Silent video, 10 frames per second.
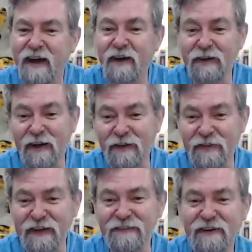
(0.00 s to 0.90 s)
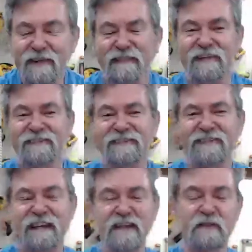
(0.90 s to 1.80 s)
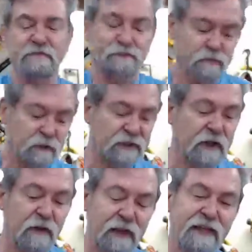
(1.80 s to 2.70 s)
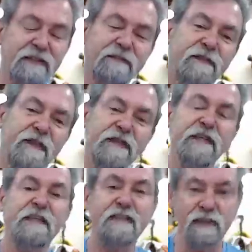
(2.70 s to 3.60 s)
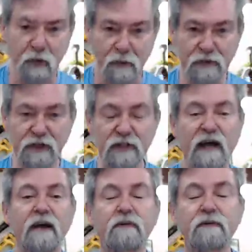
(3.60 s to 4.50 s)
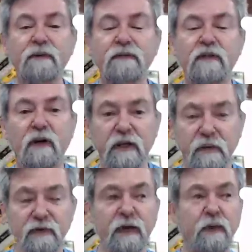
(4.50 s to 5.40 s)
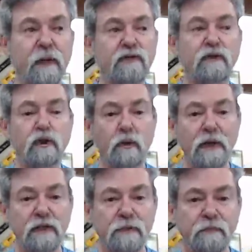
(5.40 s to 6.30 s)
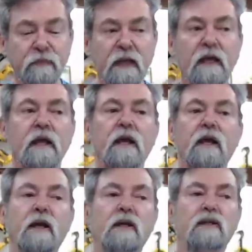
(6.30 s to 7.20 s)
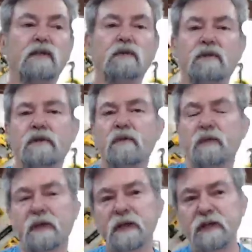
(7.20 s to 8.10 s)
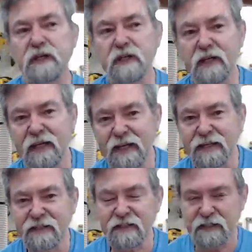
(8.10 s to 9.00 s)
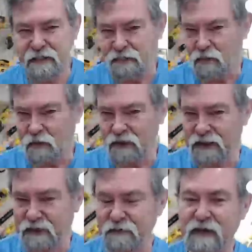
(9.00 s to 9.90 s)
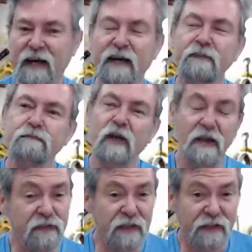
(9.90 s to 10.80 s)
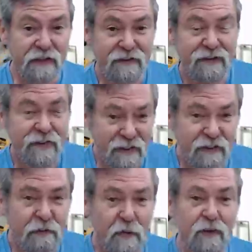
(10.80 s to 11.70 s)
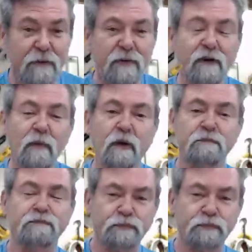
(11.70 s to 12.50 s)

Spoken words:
Cole, thank you very much. Excellent. So that's the first thing: is this competition. $150 gift card. It runs for 2 weeks. The condition is if you win the gift card. I think. Correct me if I'm wrong.